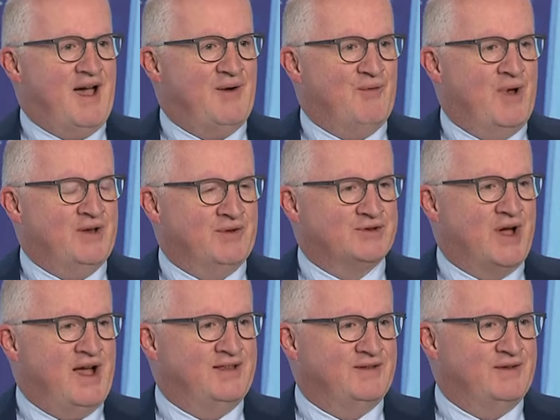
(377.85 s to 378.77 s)
when you're
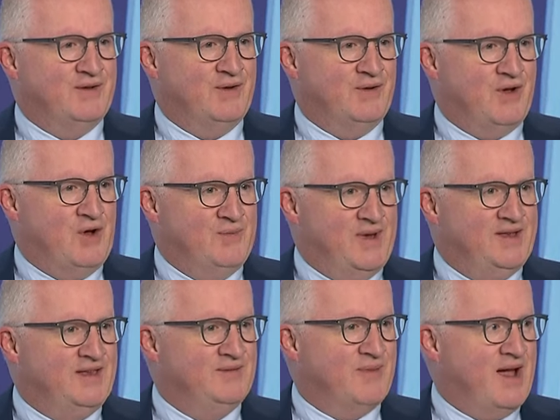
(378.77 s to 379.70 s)
trying to go
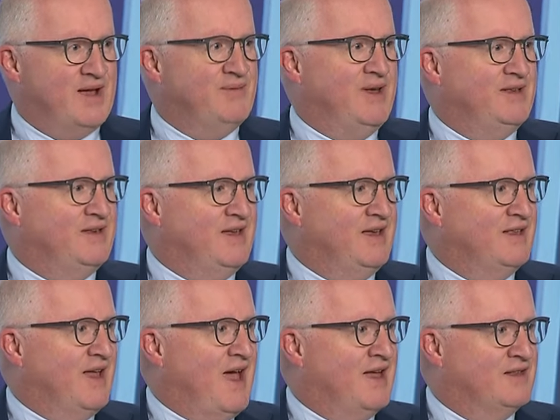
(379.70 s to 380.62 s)
meeting by
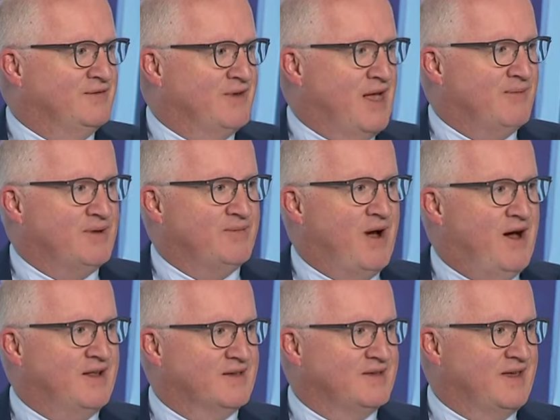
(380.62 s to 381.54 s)
meeting, developing
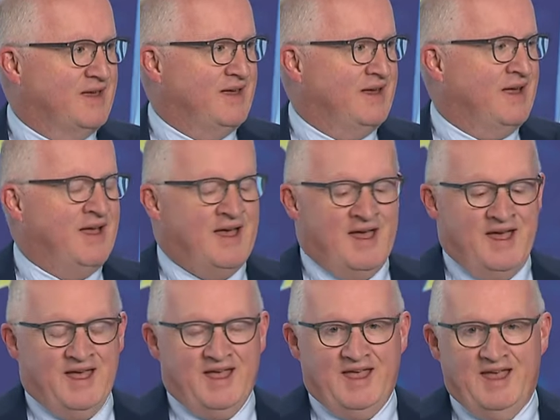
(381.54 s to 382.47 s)
policy,
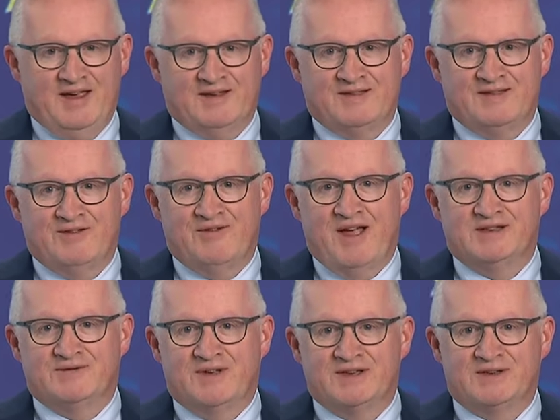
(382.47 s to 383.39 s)
here's the range
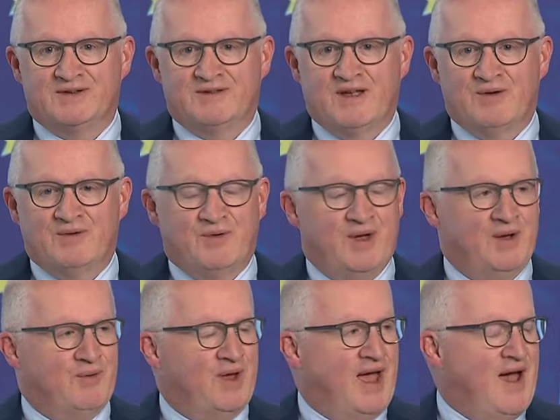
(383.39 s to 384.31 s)
of issues that
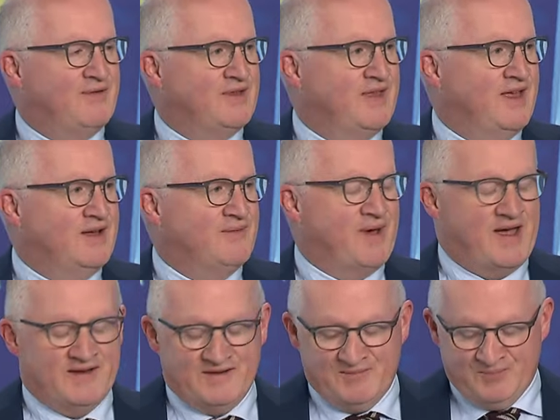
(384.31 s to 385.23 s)
we have to think
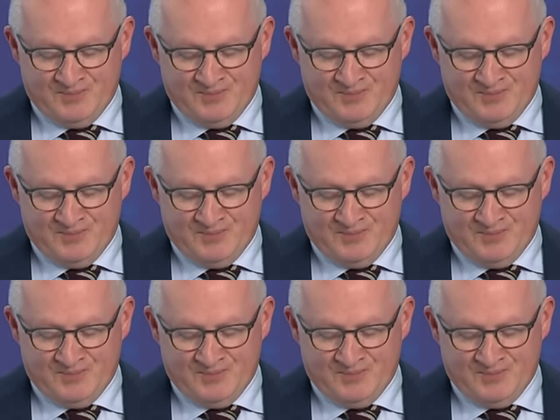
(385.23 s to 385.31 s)
about.